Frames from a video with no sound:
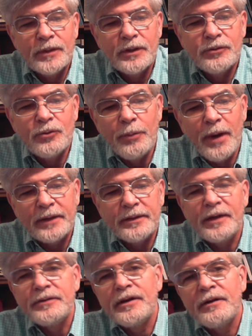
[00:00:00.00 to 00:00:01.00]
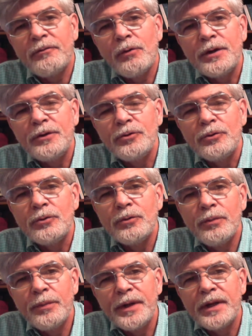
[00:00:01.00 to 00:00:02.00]
So back to Isaiah 42,
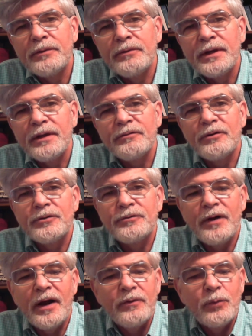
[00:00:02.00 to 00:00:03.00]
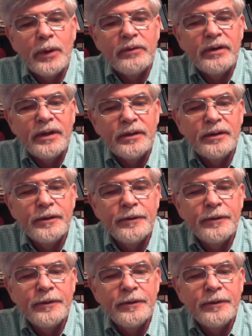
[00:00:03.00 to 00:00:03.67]
beginning reading in verse 5, we read,